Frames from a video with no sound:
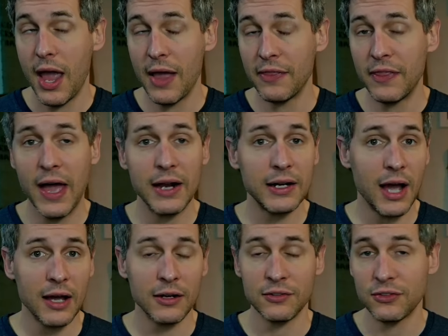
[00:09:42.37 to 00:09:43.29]
and that
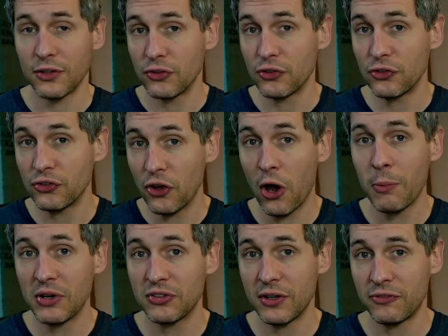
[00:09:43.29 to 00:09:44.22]
got us so
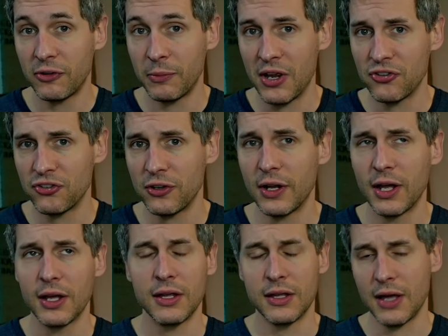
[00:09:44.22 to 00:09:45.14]
much information,
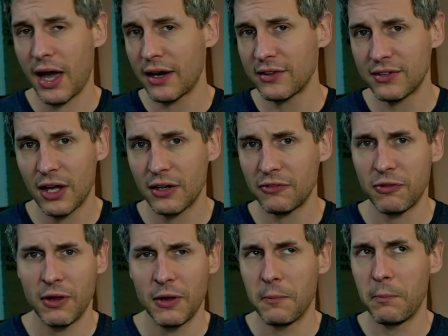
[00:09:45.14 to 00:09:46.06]
got us out
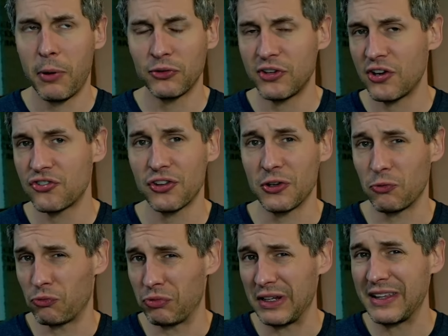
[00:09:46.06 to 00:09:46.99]
of potentially
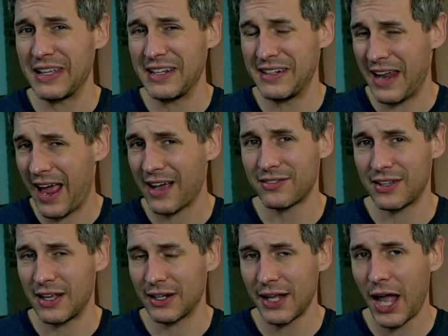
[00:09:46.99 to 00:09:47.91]
really
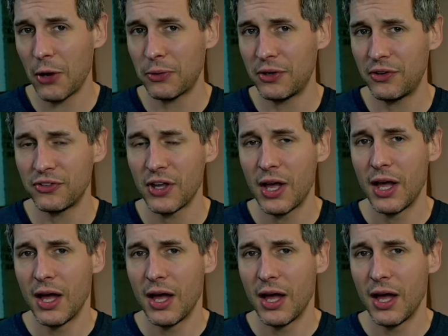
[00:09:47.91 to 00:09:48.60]
nasty encounters,